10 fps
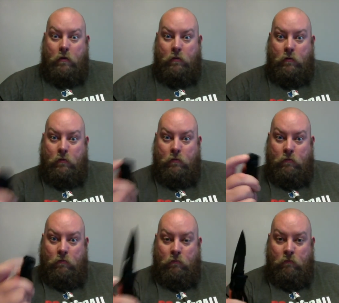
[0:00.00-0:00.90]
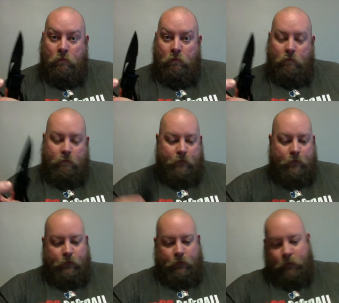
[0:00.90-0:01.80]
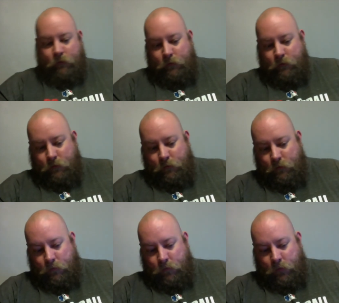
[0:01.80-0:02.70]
(silence)